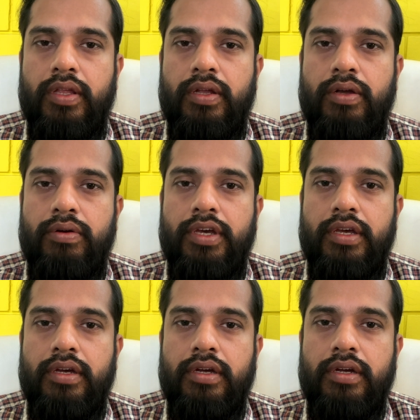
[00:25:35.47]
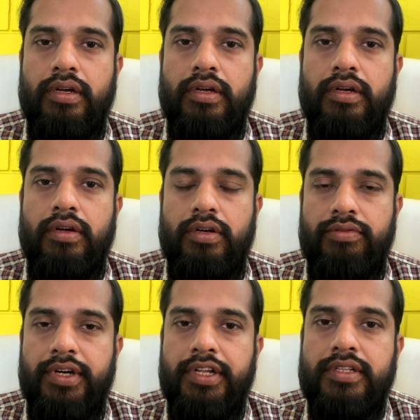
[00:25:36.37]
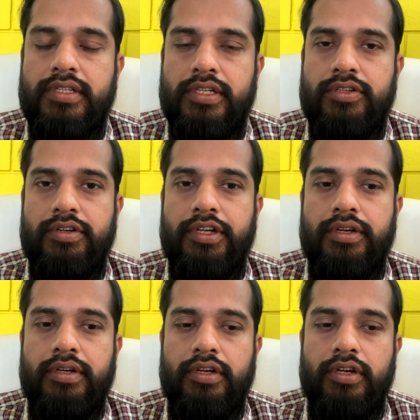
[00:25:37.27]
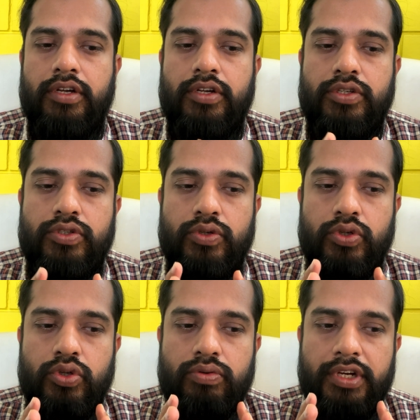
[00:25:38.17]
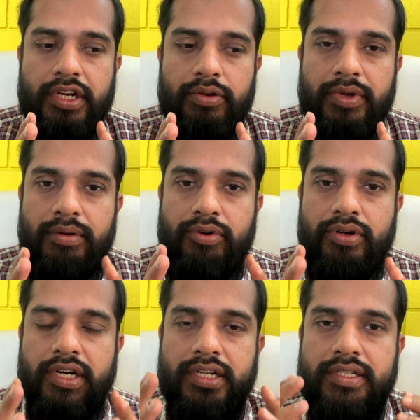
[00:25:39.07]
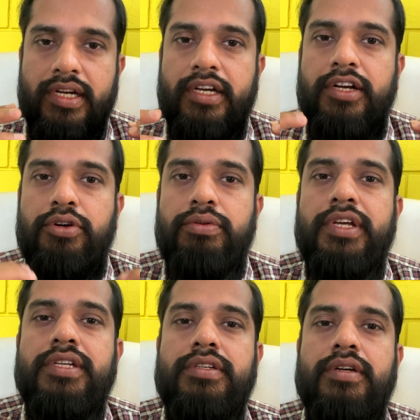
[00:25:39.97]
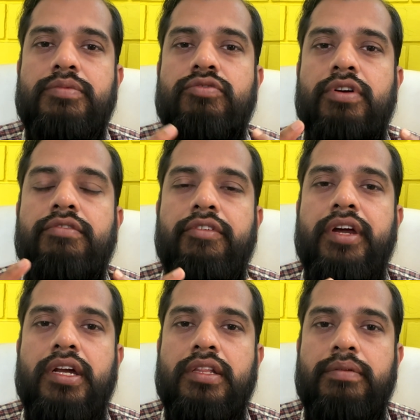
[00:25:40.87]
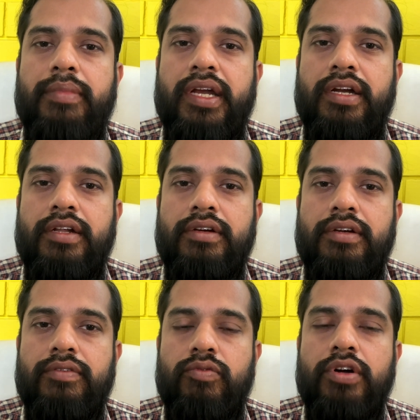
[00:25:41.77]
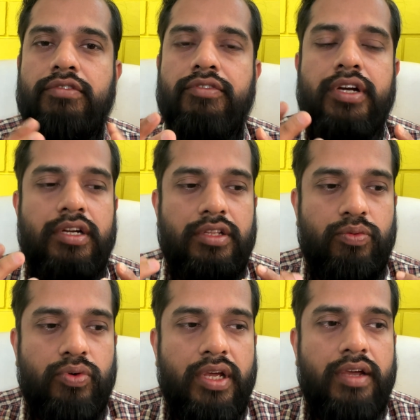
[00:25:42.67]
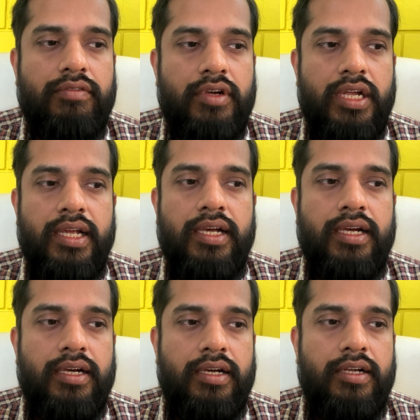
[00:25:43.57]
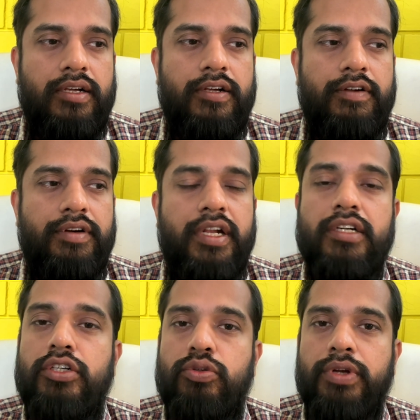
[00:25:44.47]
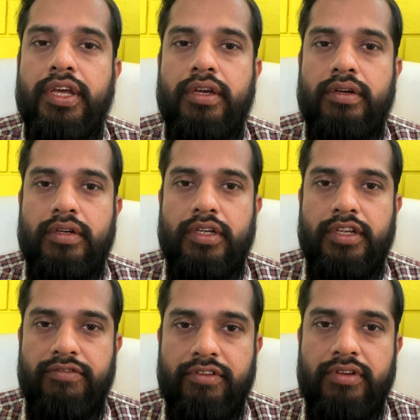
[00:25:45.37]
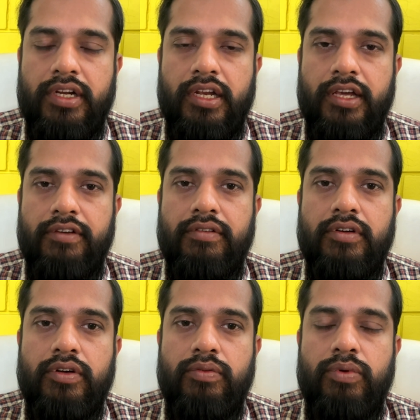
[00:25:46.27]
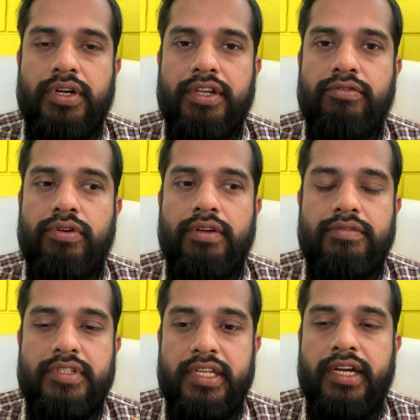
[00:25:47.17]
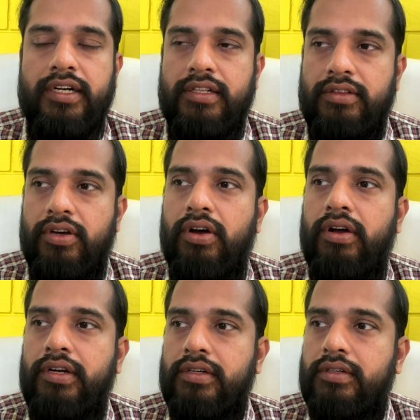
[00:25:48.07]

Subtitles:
Okay. Or 20th century. So you need to be able to understand in today's terms what Vivekananda meant. What Vivekananda would have done today if he were alive. What he would have said, thought.